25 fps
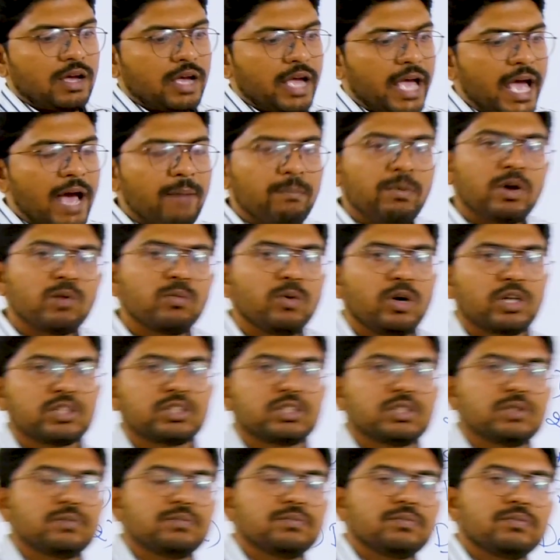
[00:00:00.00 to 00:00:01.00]
amber
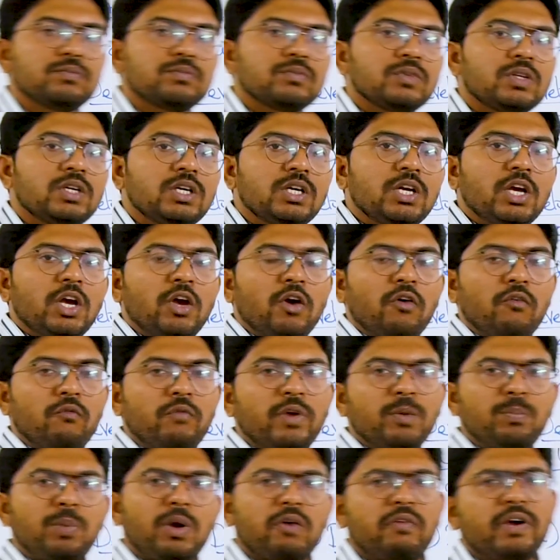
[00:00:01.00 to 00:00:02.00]
box.
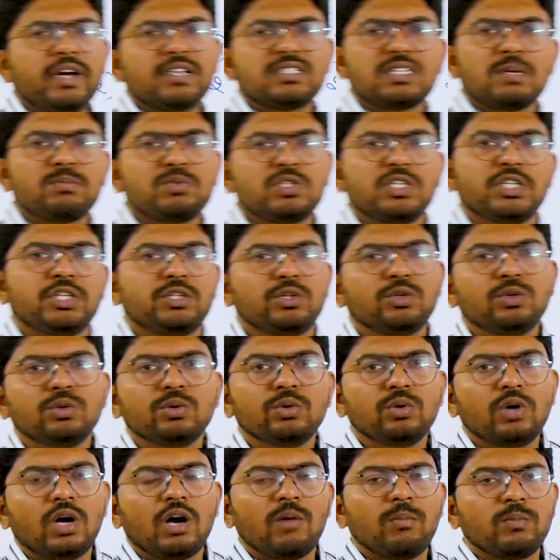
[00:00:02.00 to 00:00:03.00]
We provide subsidy
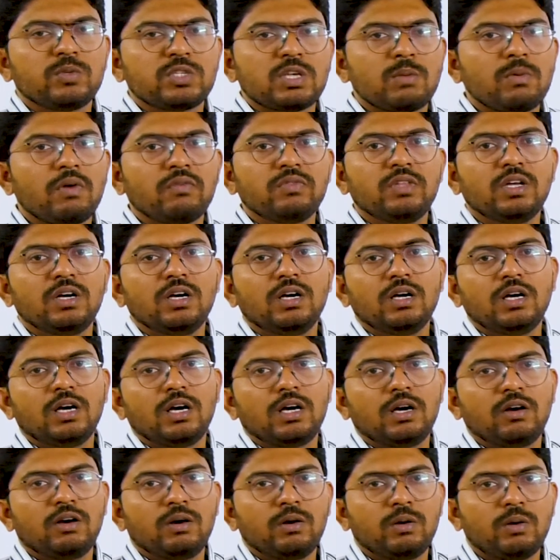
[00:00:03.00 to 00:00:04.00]
to some of
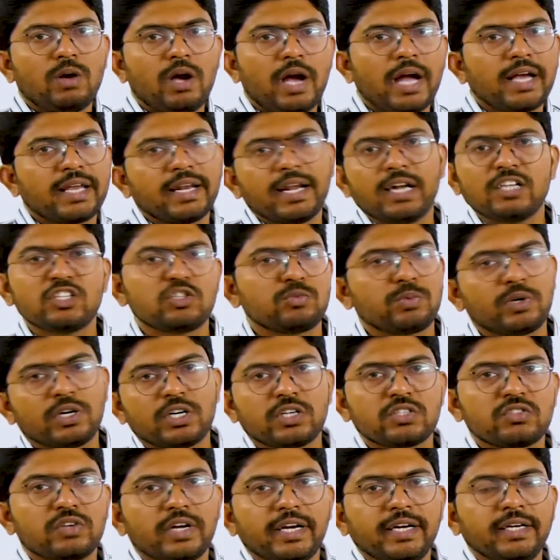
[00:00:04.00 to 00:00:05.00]
the agriculture
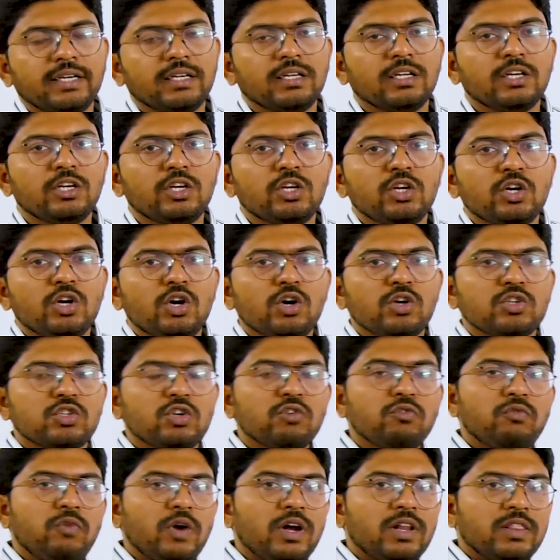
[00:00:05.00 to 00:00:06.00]
products, right?
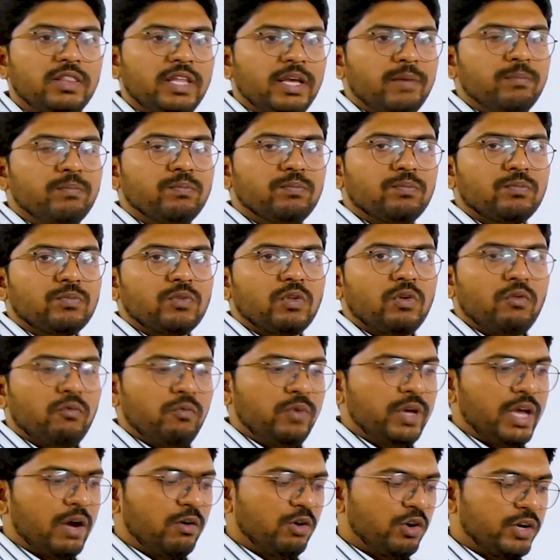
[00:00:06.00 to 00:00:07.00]
So for them,
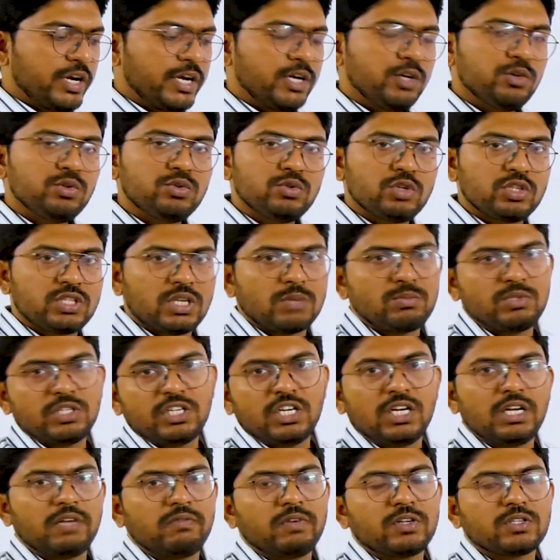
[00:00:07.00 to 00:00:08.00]
we have to reduce those
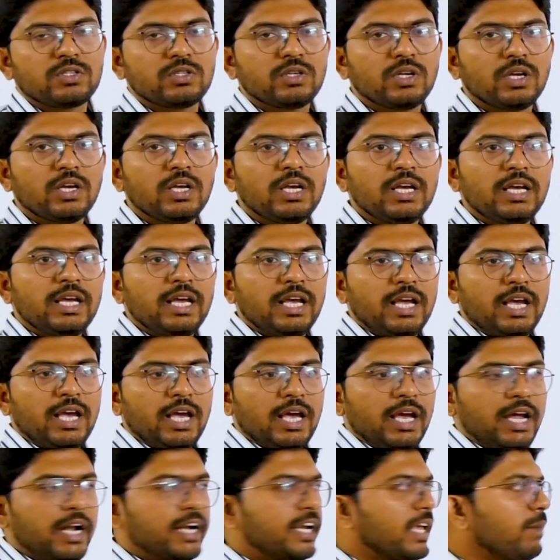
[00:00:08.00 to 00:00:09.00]
subsidy levels.
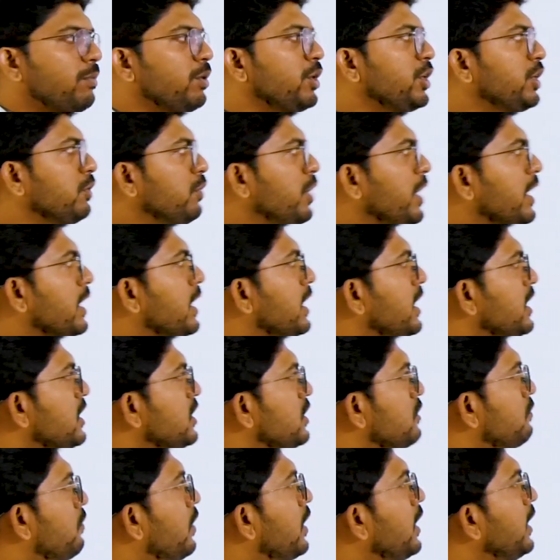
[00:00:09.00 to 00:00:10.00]
WTO
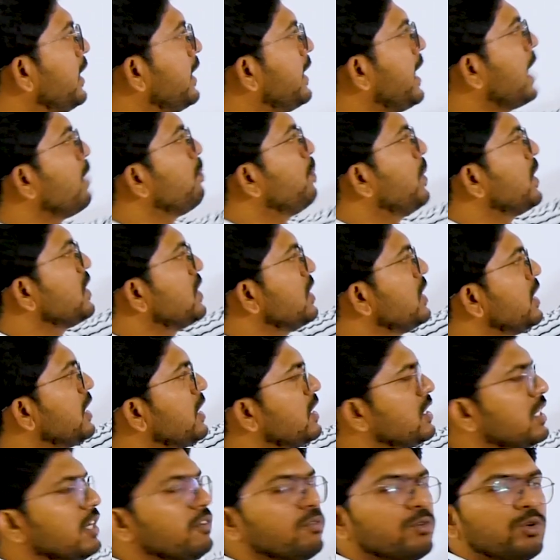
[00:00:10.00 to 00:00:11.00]
agrees for
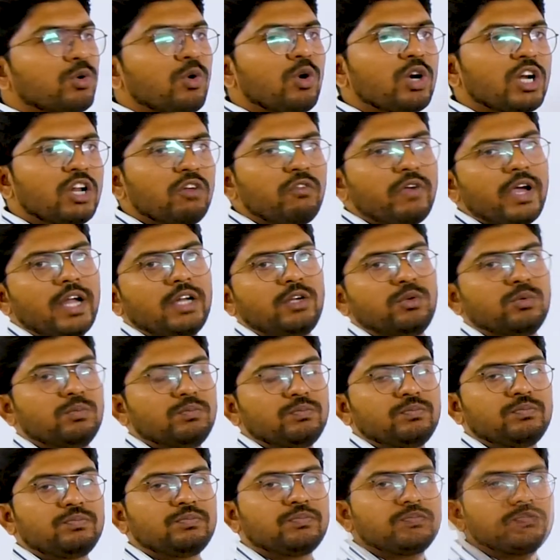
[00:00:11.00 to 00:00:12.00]
10% of total value.
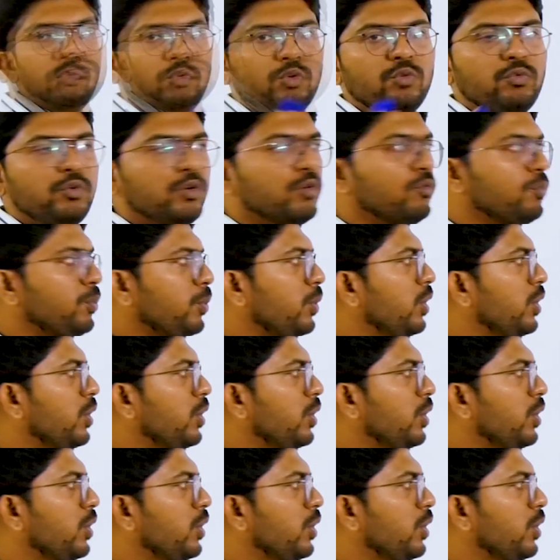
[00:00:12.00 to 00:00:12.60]
If you